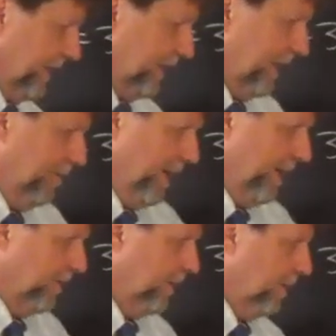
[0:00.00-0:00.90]
the
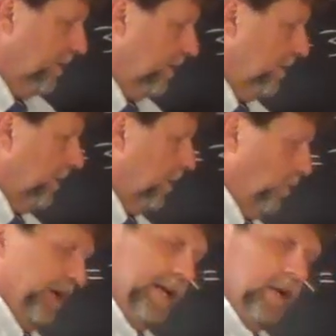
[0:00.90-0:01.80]
limit
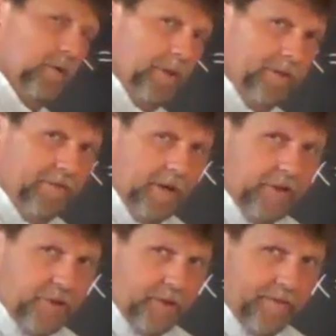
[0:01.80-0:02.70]
would equal the
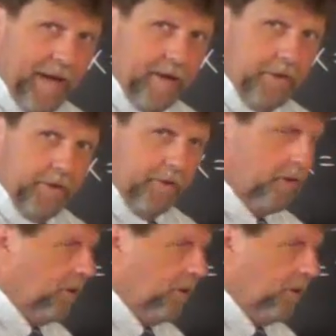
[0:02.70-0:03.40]
functional value.